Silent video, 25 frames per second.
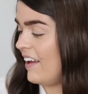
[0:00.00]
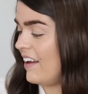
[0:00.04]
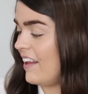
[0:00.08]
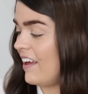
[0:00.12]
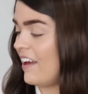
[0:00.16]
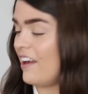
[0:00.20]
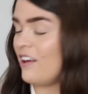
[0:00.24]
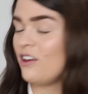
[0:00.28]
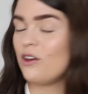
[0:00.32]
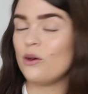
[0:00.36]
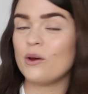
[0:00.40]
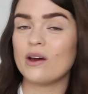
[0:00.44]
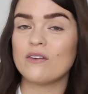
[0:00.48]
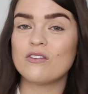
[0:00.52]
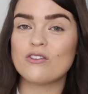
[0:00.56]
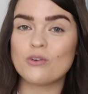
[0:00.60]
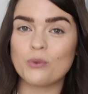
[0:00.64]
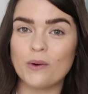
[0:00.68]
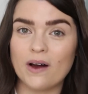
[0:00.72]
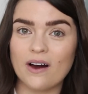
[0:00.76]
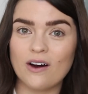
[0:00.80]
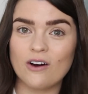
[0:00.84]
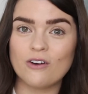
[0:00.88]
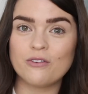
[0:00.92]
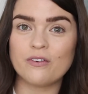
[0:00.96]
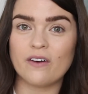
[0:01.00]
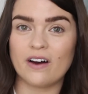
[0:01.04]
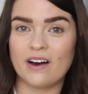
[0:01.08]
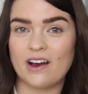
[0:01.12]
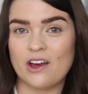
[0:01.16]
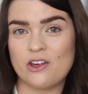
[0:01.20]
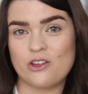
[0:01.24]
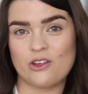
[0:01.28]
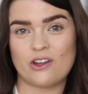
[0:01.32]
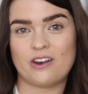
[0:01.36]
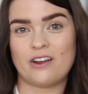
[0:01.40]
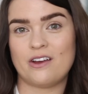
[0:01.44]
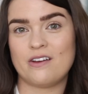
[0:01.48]
In here you have 12
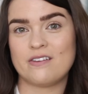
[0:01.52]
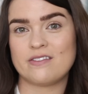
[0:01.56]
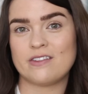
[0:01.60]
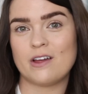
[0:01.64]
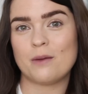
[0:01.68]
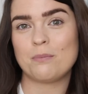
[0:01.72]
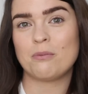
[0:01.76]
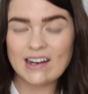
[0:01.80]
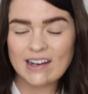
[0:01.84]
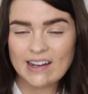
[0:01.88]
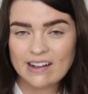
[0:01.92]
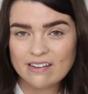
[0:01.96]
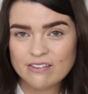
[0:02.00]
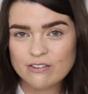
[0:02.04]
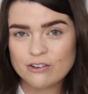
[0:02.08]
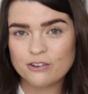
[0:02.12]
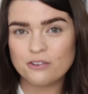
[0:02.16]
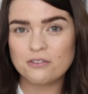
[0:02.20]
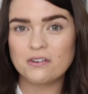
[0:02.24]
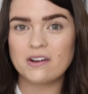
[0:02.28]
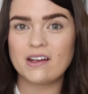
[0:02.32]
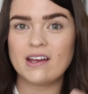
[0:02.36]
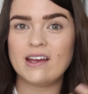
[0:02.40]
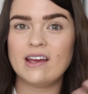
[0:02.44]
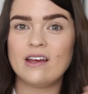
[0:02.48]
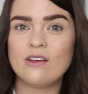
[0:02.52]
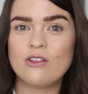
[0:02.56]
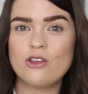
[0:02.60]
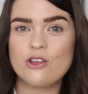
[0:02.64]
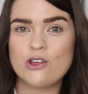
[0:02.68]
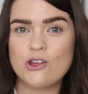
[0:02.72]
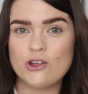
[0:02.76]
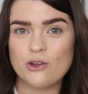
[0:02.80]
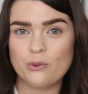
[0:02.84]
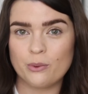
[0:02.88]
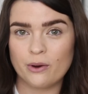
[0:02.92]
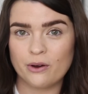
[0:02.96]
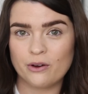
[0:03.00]
eyeshadows that are glittery,
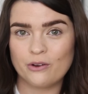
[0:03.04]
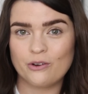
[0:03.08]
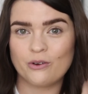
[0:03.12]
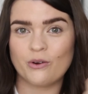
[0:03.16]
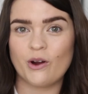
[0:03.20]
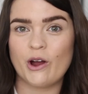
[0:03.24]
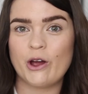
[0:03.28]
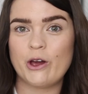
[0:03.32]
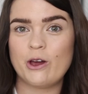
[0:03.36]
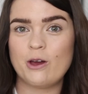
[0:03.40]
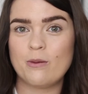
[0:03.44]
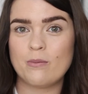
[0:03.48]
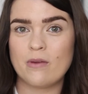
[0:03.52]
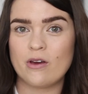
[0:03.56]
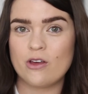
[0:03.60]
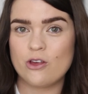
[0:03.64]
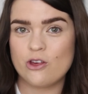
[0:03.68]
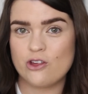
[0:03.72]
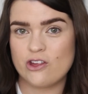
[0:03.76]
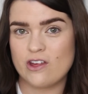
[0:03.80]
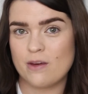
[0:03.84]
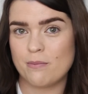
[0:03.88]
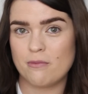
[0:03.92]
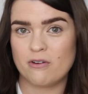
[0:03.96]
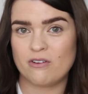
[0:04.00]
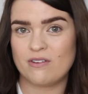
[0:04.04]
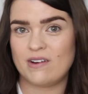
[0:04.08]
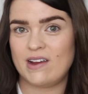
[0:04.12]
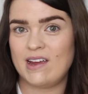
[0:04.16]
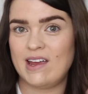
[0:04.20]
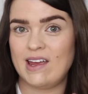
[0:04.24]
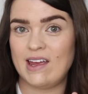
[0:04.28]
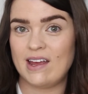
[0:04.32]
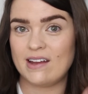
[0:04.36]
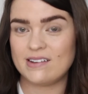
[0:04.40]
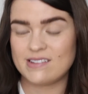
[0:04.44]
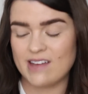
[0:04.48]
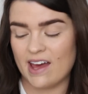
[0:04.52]
duochrome,
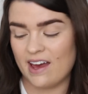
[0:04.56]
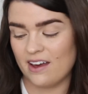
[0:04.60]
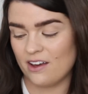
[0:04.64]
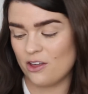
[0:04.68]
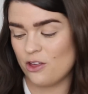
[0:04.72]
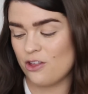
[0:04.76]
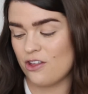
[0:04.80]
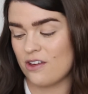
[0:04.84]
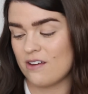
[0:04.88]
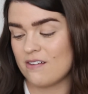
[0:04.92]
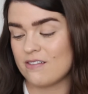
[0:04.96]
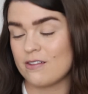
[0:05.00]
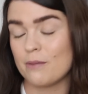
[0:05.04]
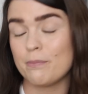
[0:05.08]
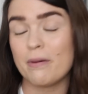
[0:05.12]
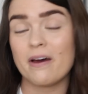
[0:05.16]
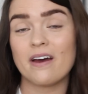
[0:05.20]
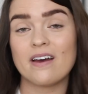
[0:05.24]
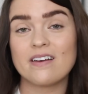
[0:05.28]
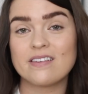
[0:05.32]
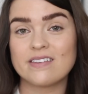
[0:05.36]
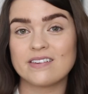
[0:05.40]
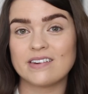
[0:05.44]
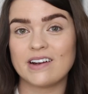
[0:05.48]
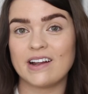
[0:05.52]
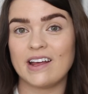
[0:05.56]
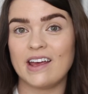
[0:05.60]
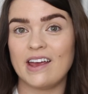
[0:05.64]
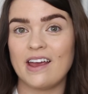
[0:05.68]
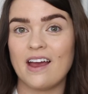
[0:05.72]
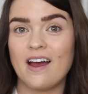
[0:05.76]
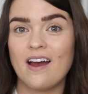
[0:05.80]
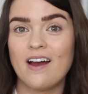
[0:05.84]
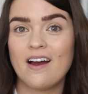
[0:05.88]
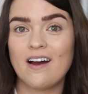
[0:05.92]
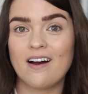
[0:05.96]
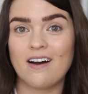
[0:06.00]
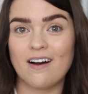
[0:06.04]
shimmery textures that personally
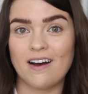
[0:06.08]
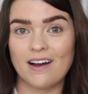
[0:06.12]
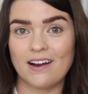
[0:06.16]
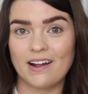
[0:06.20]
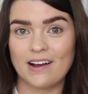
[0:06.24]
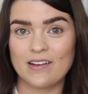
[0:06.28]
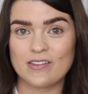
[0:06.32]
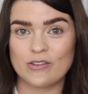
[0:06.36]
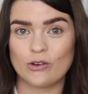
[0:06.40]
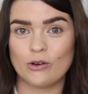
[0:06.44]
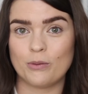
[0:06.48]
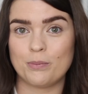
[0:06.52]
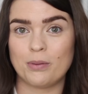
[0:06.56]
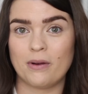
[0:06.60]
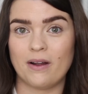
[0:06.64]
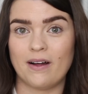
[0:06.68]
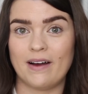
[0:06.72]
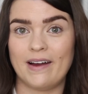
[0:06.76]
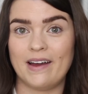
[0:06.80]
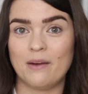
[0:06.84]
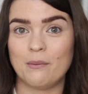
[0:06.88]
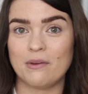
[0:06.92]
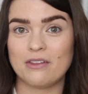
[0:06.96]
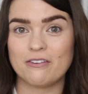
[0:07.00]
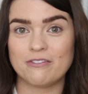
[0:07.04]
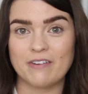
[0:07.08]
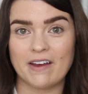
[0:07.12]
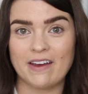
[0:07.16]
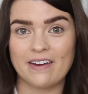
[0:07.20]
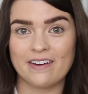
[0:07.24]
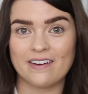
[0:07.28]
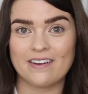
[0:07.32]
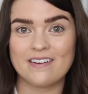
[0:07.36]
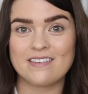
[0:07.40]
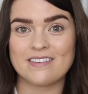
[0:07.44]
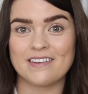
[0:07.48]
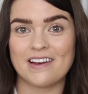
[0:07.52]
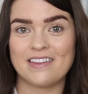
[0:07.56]
I like to apply with
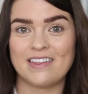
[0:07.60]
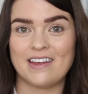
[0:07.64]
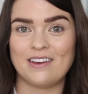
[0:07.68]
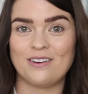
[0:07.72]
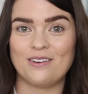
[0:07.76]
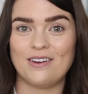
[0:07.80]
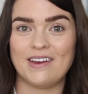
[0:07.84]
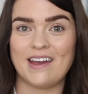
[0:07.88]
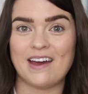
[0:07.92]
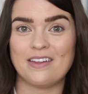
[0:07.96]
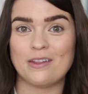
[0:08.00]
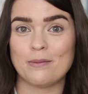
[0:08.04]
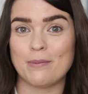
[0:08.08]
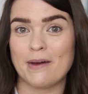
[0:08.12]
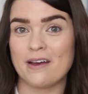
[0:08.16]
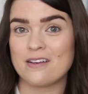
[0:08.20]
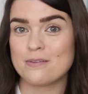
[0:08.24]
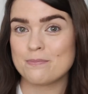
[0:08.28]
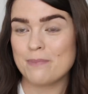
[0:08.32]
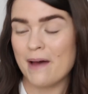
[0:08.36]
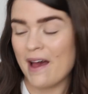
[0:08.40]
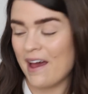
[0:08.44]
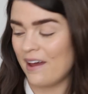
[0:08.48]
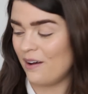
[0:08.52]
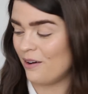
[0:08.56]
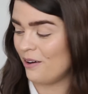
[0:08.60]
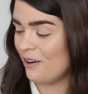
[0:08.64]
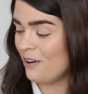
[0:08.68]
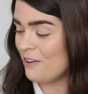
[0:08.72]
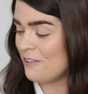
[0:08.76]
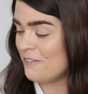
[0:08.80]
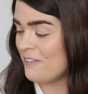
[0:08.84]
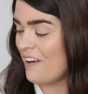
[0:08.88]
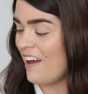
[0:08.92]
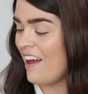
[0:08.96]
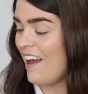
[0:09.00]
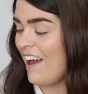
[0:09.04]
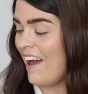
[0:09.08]
fingers. I think you get the best
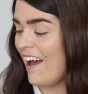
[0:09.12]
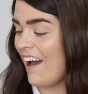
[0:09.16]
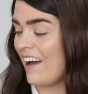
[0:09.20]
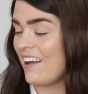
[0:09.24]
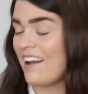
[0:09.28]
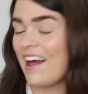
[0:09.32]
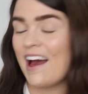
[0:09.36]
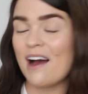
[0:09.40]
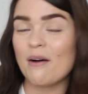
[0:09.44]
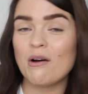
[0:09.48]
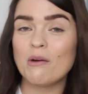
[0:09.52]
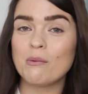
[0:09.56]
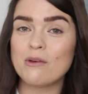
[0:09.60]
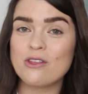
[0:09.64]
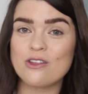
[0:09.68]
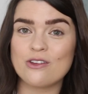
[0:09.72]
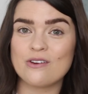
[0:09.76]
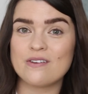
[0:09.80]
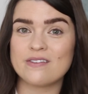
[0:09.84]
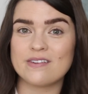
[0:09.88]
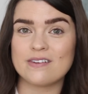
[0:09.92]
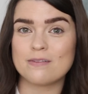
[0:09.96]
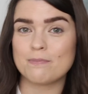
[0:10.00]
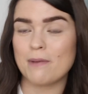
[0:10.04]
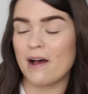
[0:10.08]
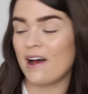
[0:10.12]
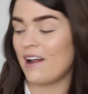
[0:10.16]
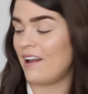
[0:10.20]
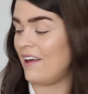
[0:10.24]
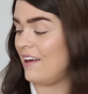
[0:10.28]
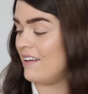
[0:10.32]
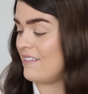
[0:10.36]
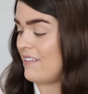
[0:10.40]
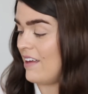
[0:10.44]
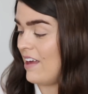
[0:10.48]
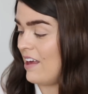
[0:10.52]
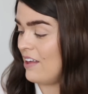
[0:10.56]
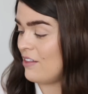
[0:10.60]
payoff. And how I would use this
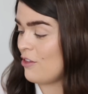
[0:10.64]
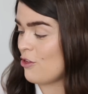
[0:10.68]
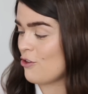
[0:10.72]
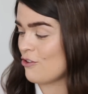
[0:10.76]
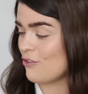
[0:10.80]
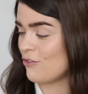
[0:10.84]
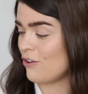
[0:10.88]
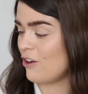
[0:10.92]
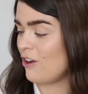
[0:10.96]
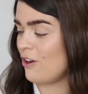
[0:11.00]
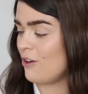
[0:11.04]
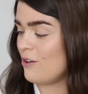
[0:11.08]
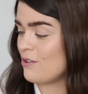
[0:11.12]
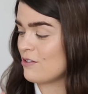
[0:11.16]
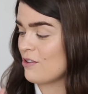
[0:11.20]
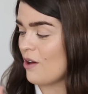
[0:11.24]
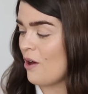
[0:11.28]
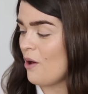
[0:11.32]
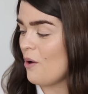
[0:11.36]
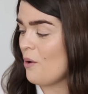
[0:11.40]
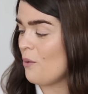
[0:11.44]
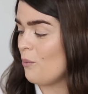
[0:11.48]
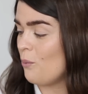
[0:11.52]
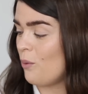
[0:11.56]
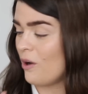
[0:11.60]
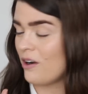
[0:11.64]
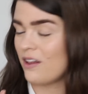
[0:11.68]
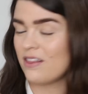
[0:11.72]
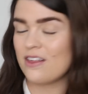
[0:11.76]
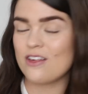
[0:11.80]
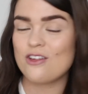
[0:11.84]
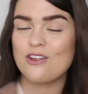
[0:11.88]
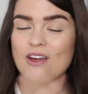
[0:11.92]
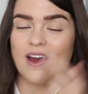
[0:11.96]
palette is either just use one of the